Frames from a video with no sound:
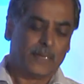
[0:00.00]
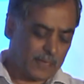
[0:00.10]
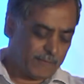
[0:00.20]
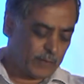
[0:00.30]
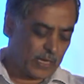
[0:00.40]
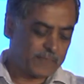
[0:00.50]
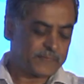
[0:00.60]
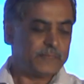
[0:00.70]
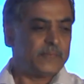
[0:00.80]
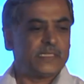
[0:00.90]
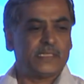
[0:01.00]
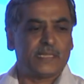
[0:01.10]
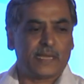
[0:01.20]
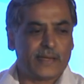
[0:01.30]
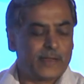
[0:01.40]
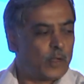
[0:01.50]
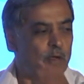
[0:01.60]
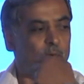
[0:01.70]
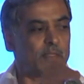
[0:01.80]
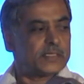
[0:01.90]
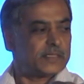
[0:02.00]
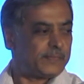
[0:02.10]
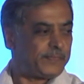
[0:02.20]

If you have, this is an analog watch.